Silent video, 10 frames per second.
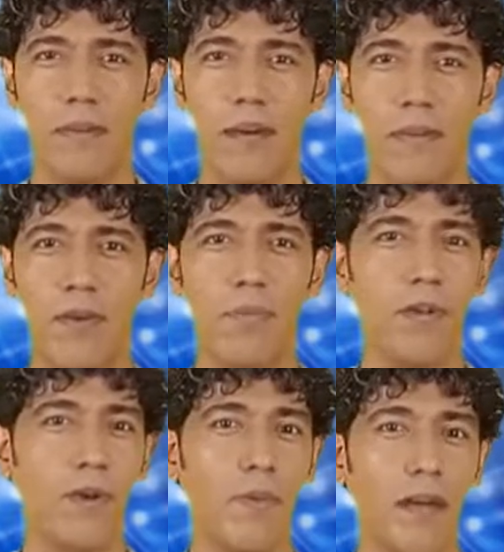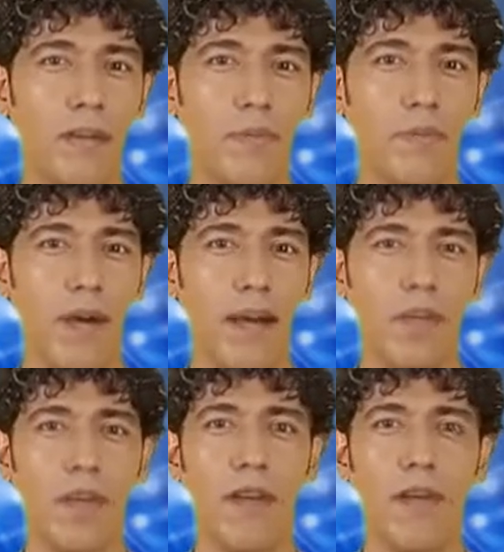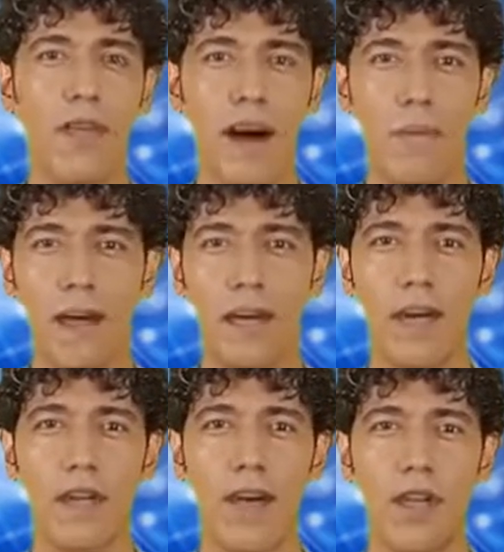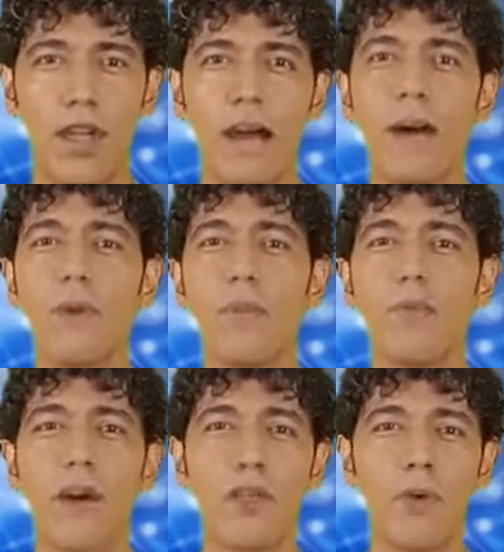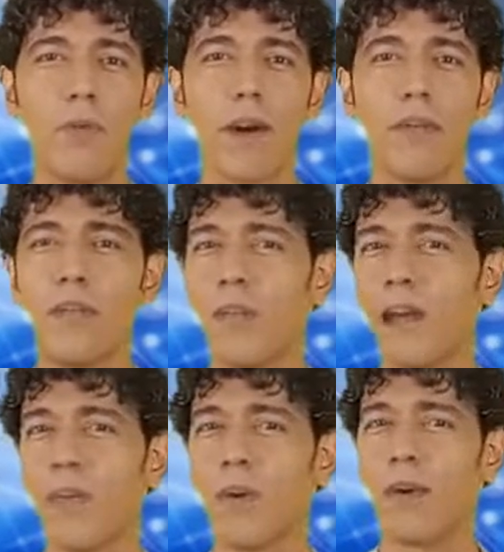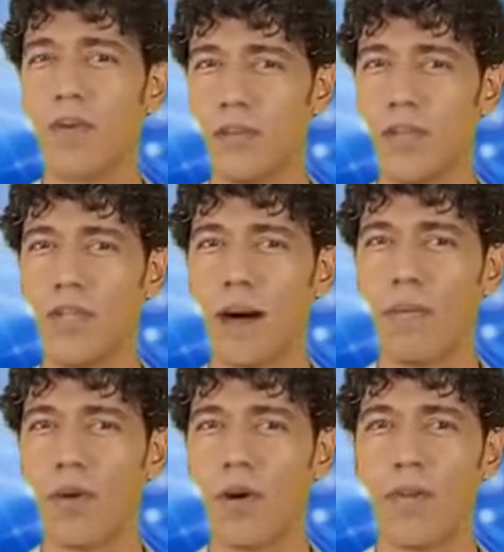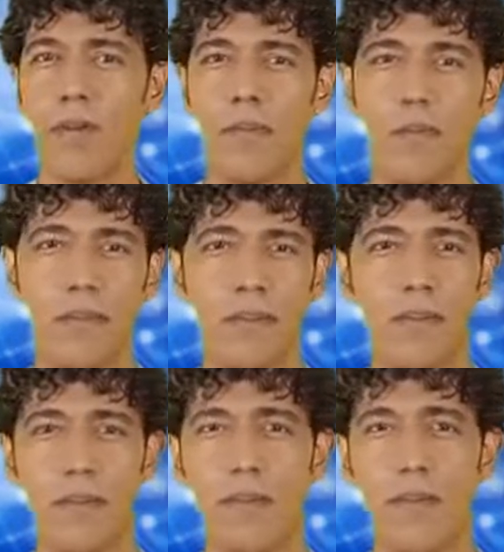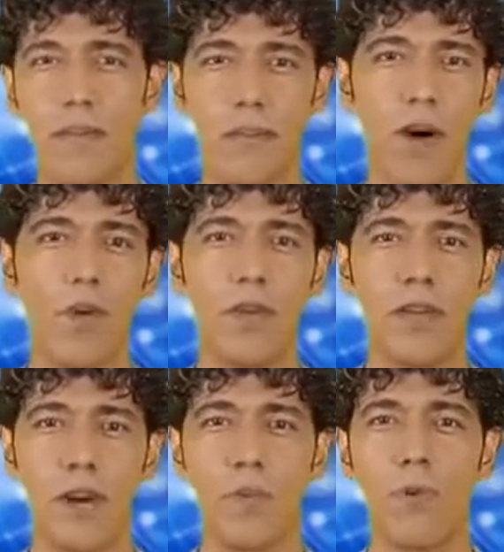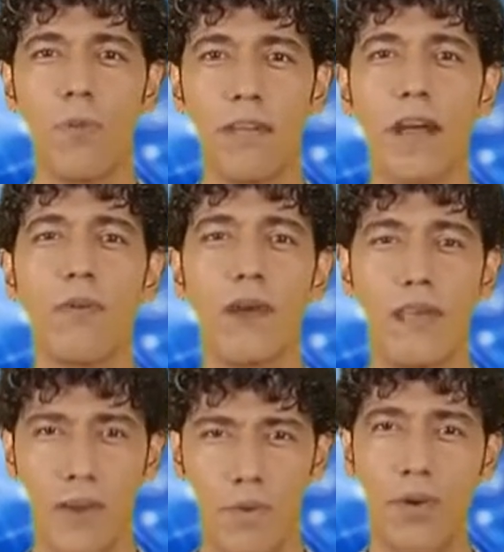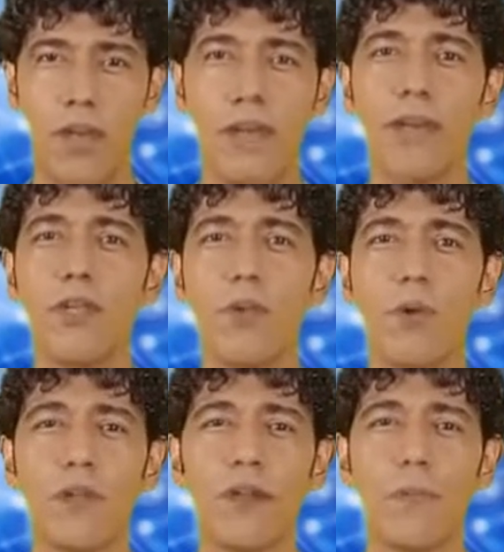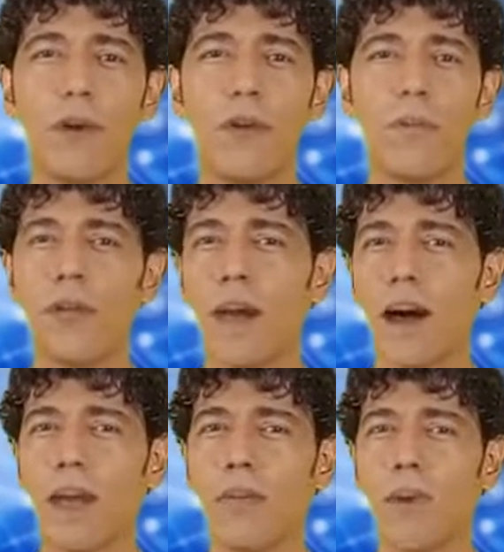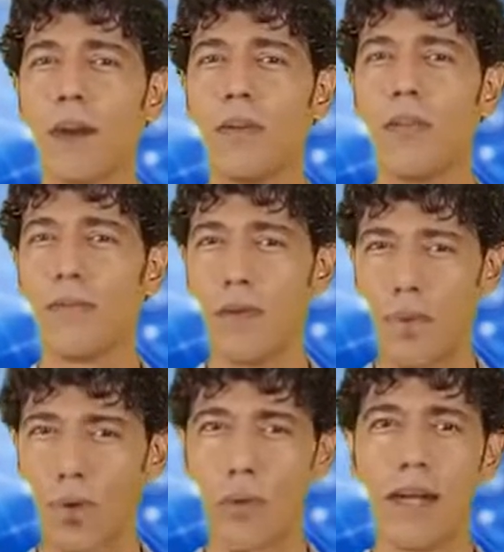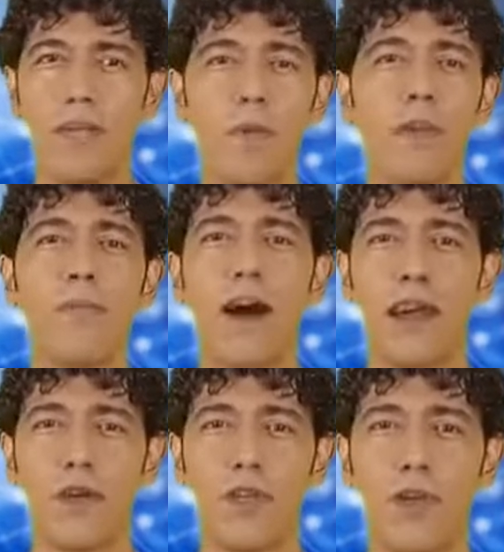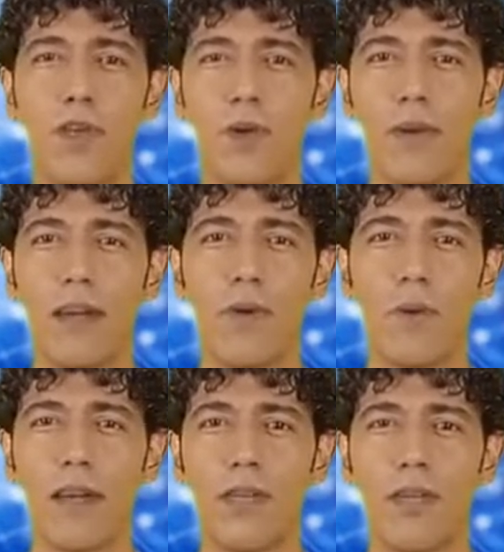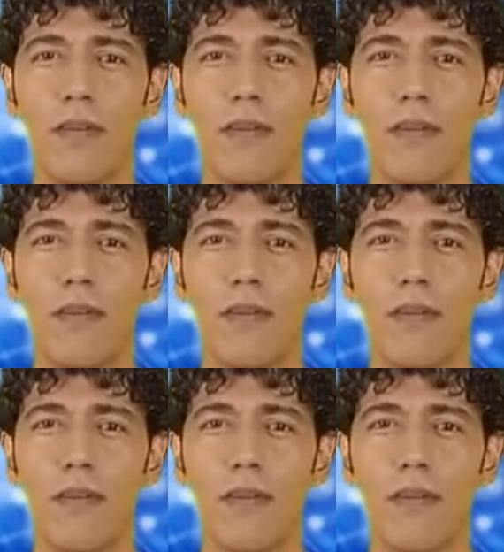If you missed the rest of the videos on this topic, then check out the professional playlist linked below to discover all of them. Also note we'll be delving deeper into these tools in the month of July as well as even more ways to expand your social media reach.